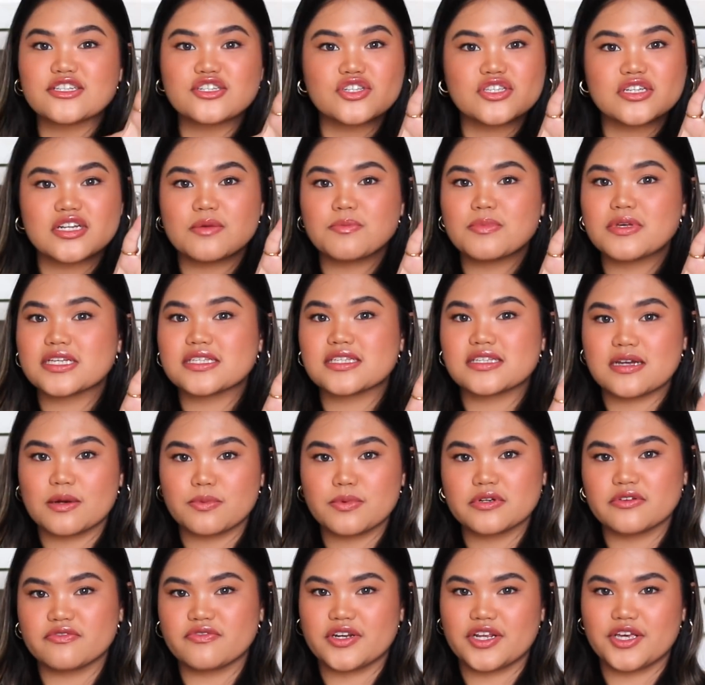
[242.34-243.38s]
just gonna be a
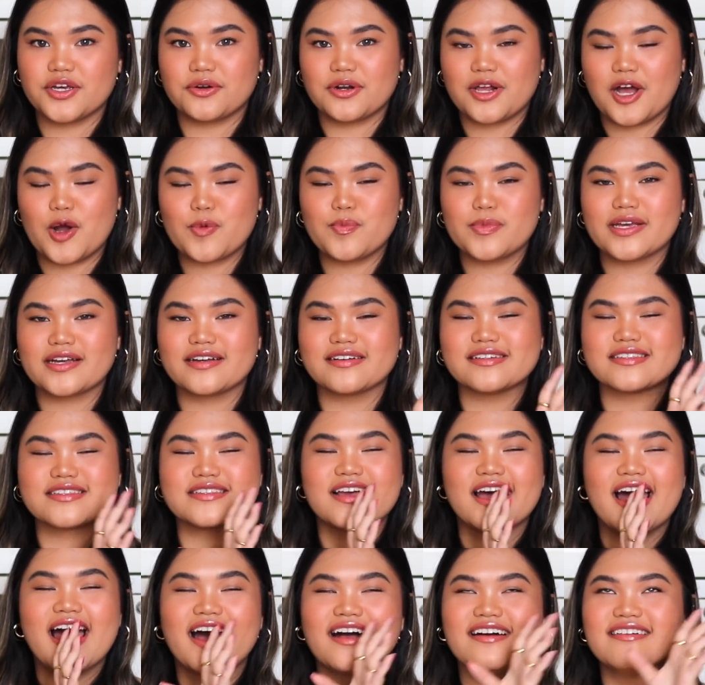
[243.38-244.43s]
separate video now because,
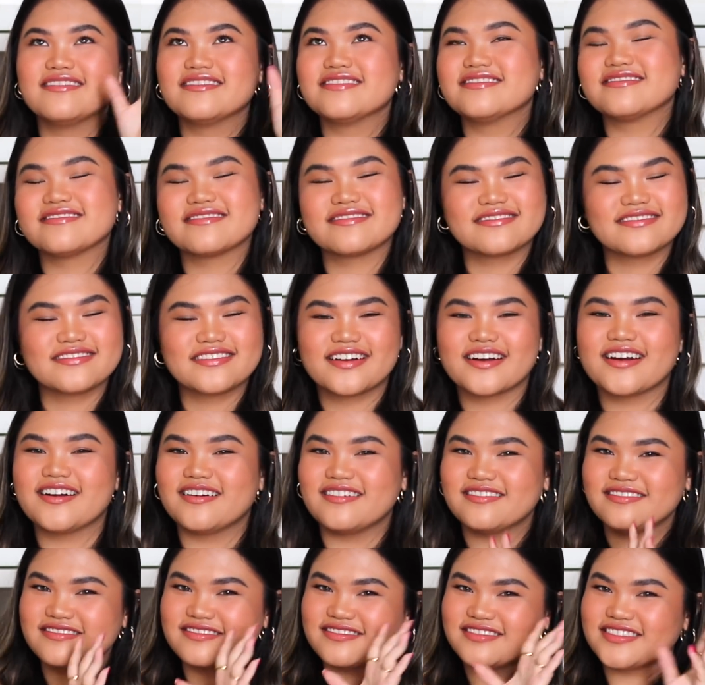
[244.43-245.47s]

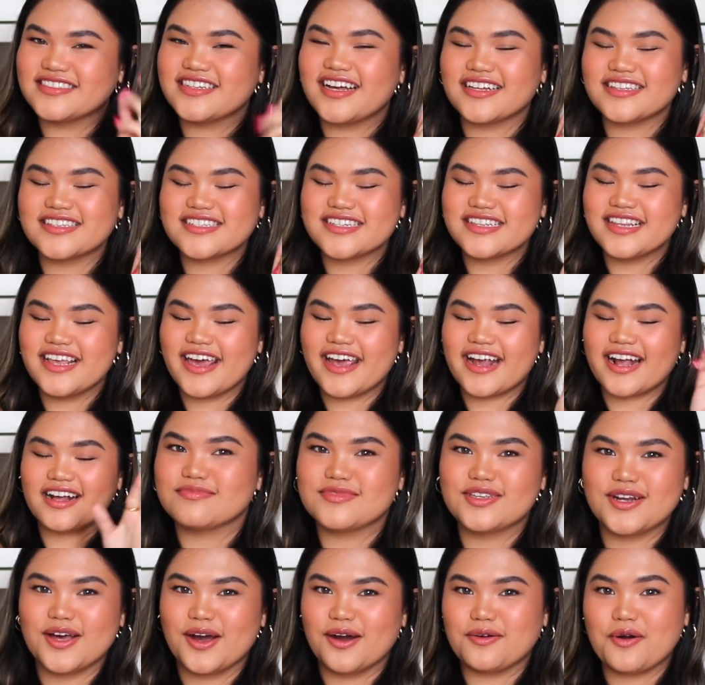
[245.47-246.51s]
girl, not to like,
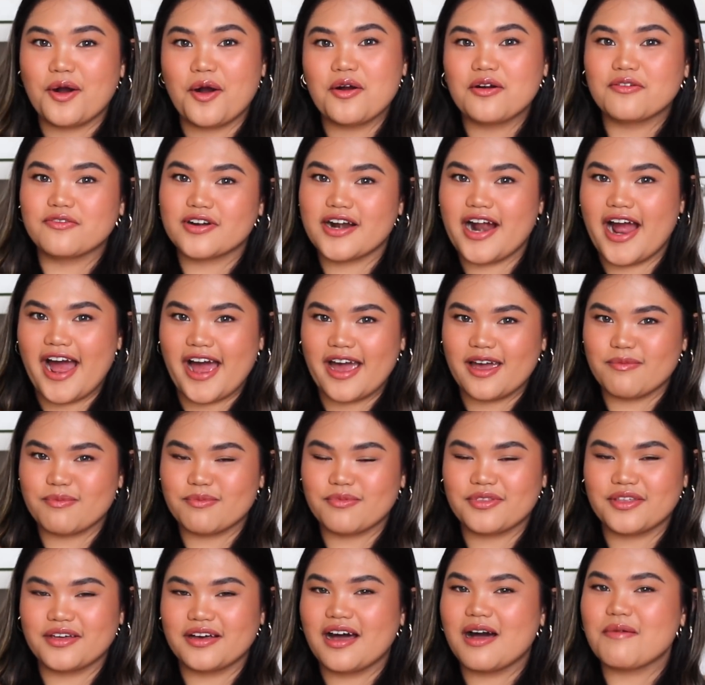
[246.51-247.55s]
you know,
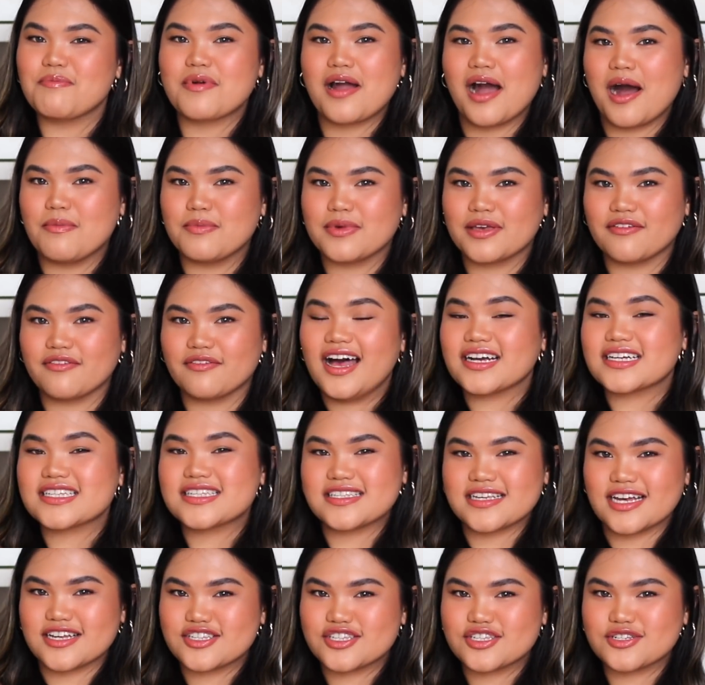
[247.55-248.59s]
overhype the upcoming
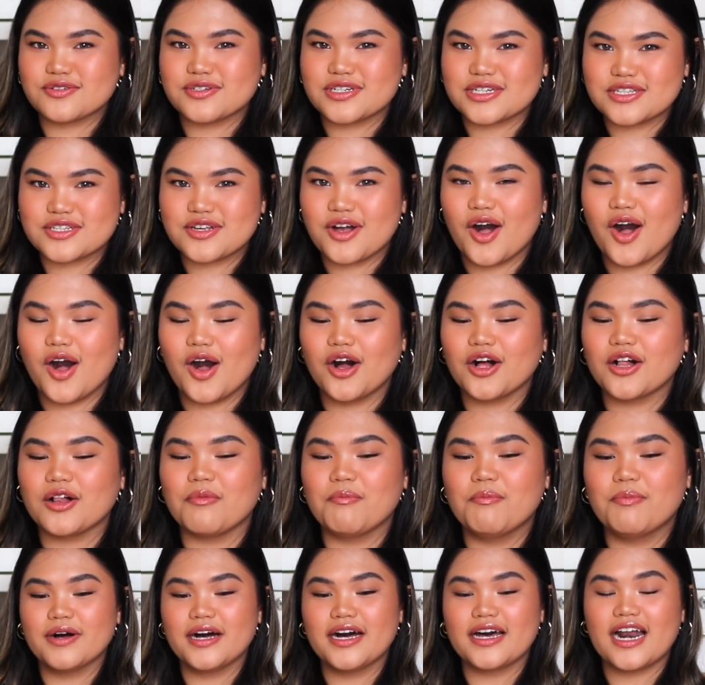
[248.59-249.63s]
accessories
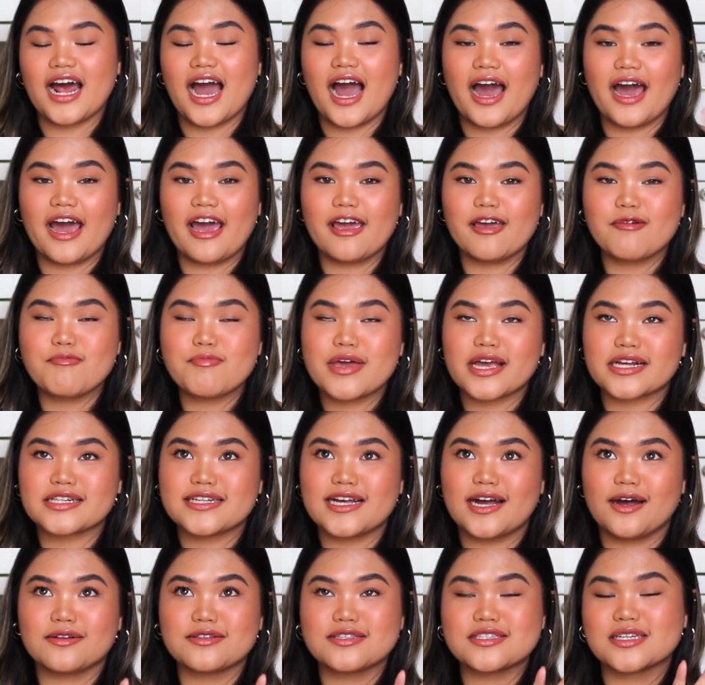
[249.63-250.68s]
haul, but I picked
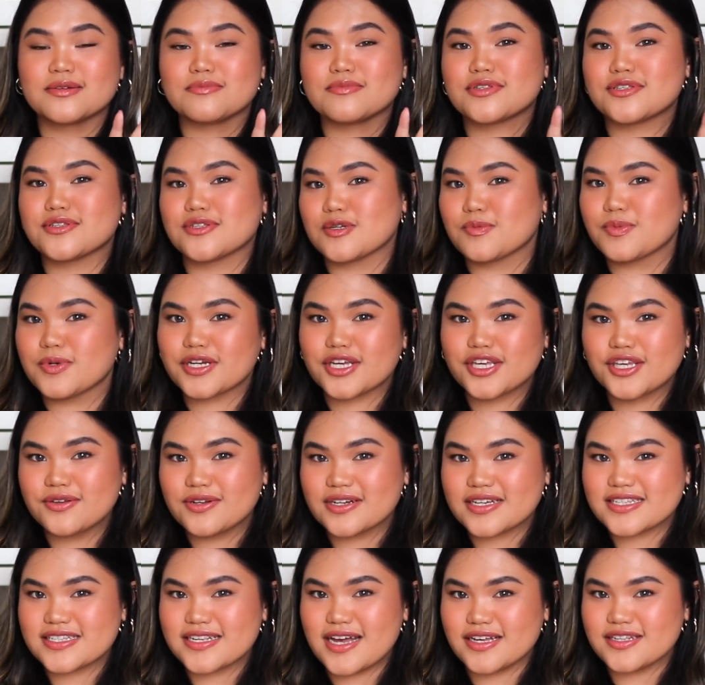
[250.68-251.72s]
out some super
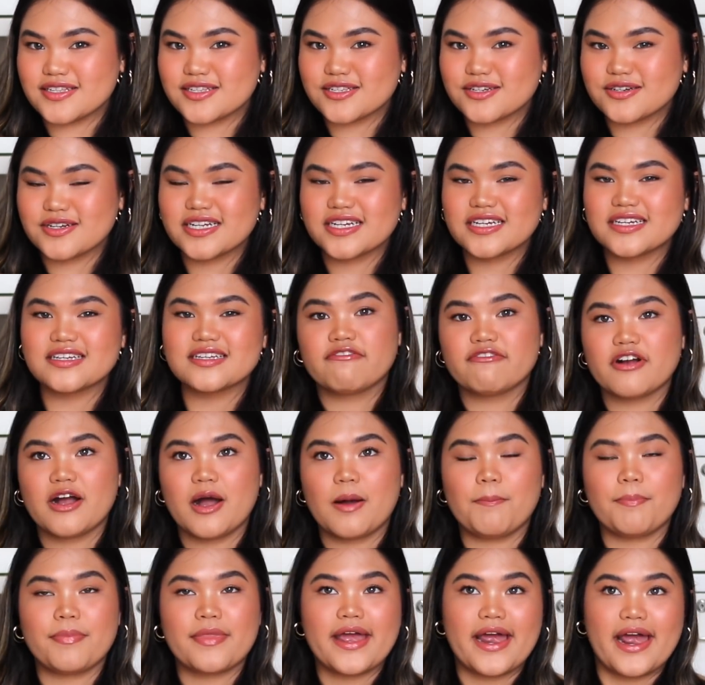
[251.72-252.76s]
cute accessories
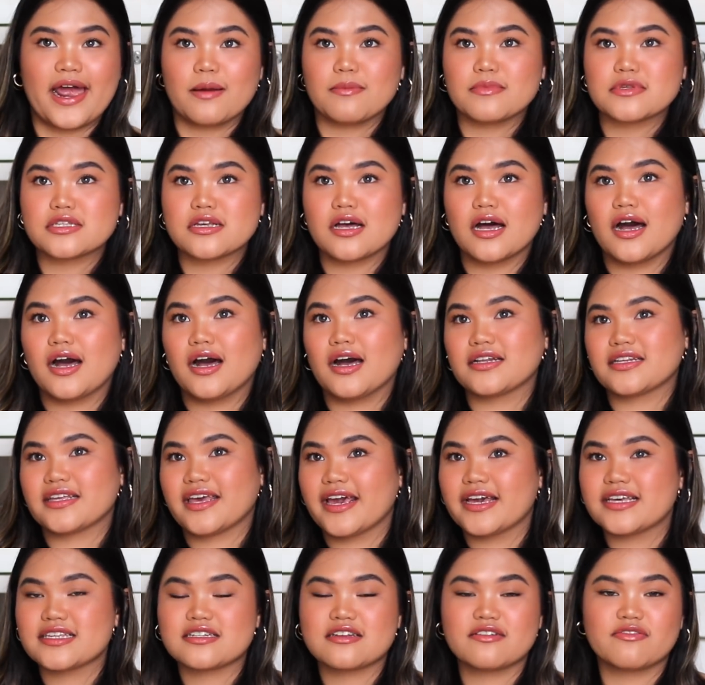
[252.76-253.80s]
from Amazon,
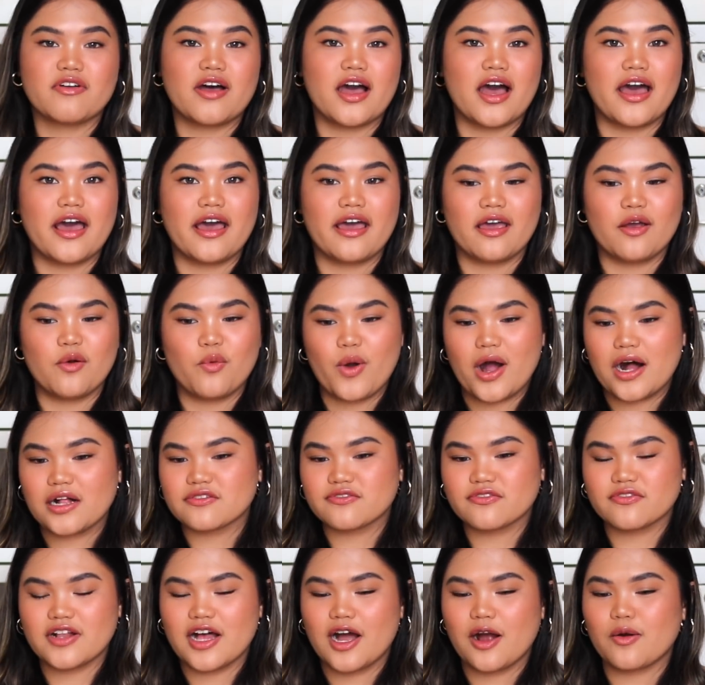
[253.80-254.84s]
Casetify,
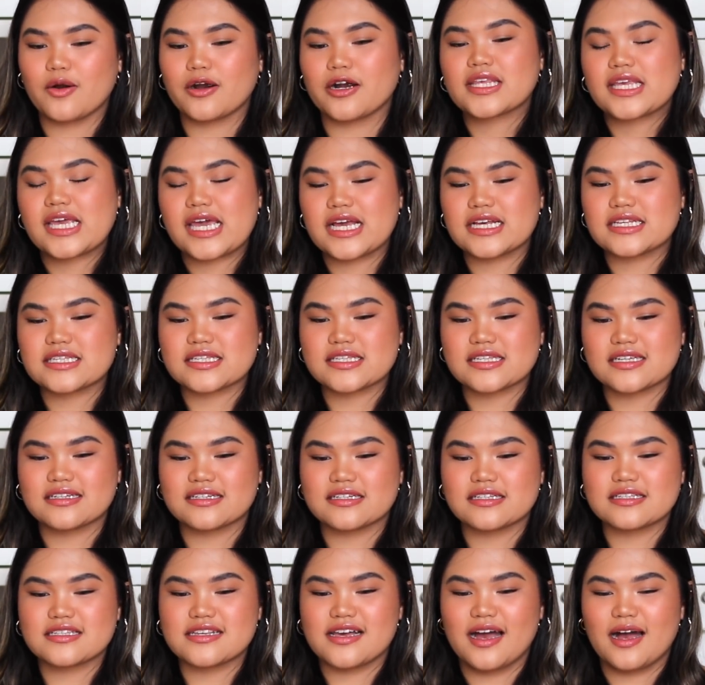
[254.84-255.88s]
Wildflower
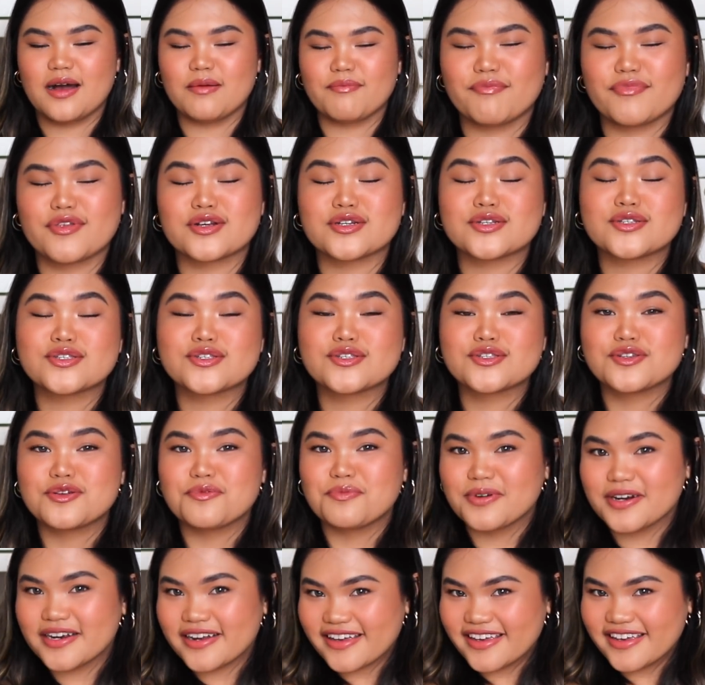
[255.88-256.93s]
cases. They're
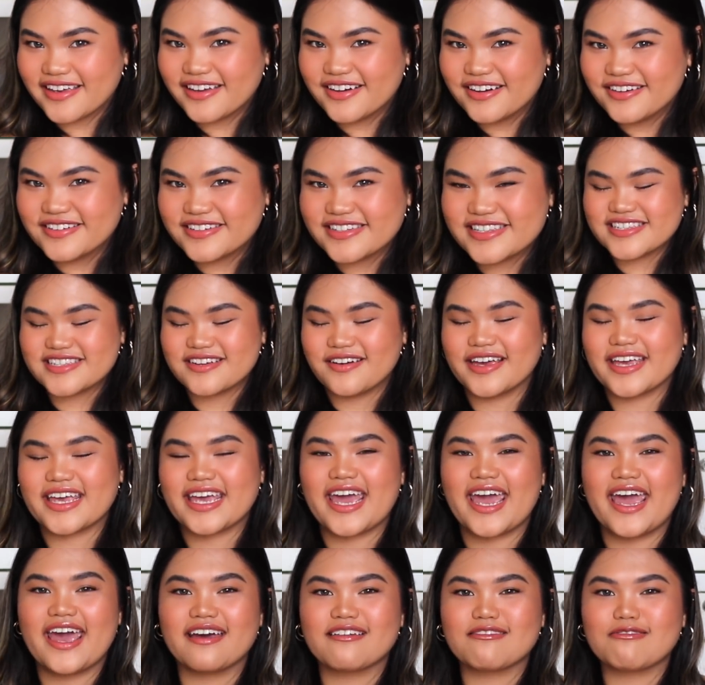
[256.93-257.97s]
super cute, so I
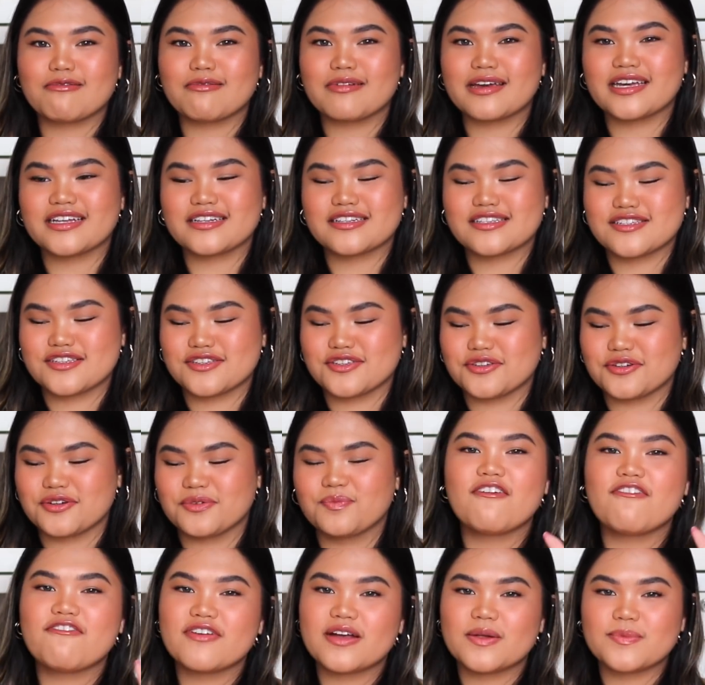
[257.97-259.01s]
can't wait to
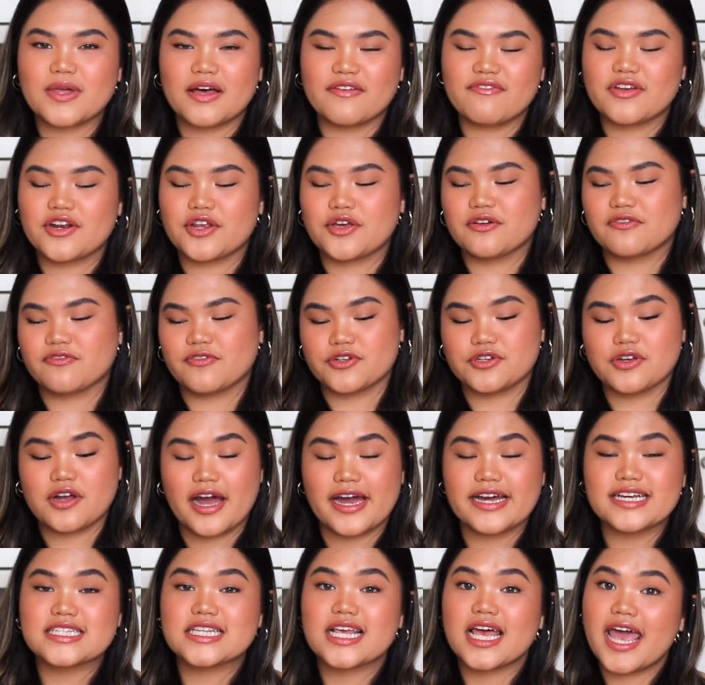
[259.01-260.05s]
film that video for you
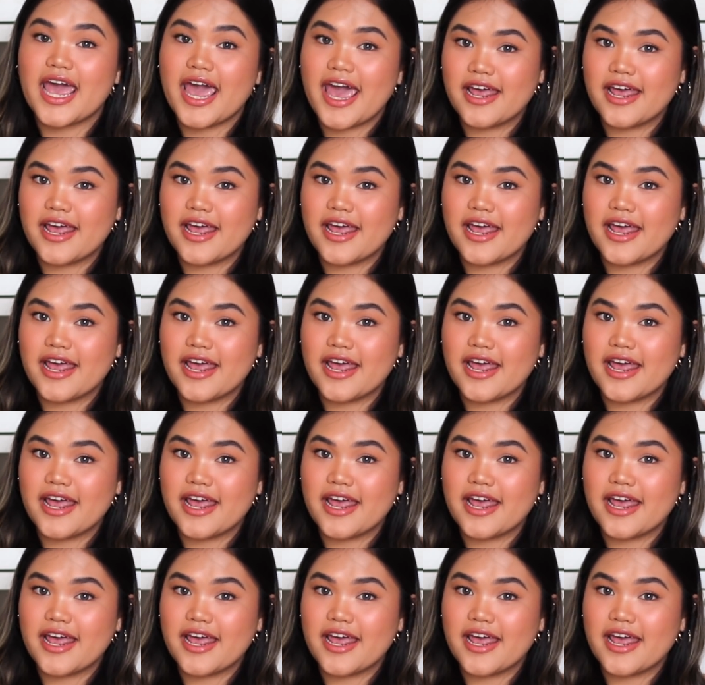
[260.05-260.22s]
guys.